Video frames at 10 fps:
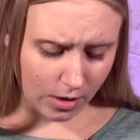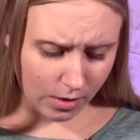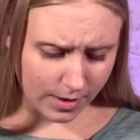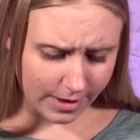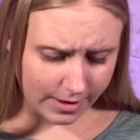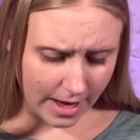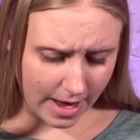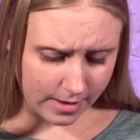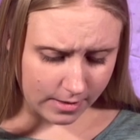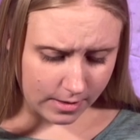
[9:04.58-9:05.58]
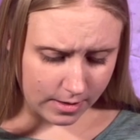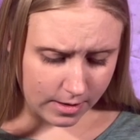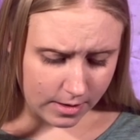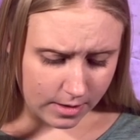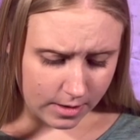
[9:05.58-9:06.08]
already dead.
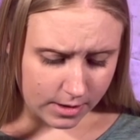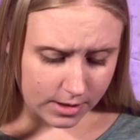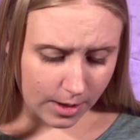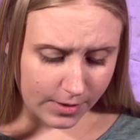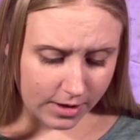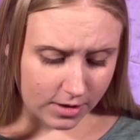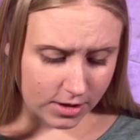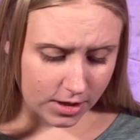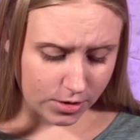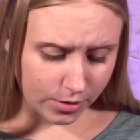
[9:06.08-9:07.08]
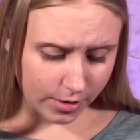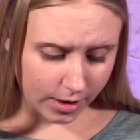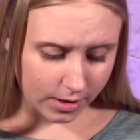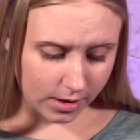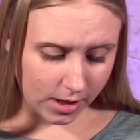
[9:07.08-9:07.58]
Summoning the
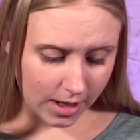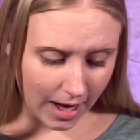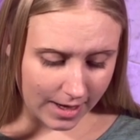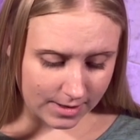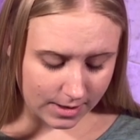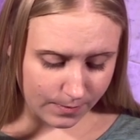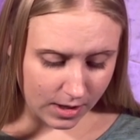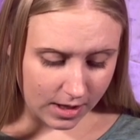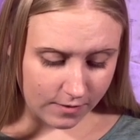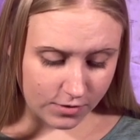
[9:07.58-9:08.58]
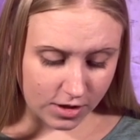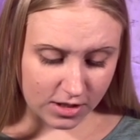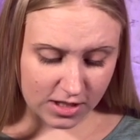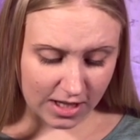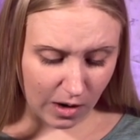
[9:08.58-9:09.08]
centurion, he asked him if
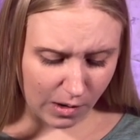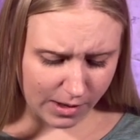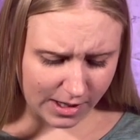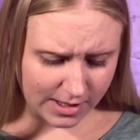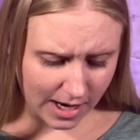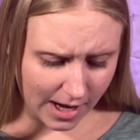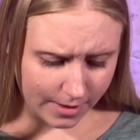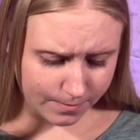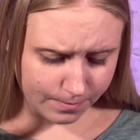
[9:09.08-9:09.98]
Jesus had already died.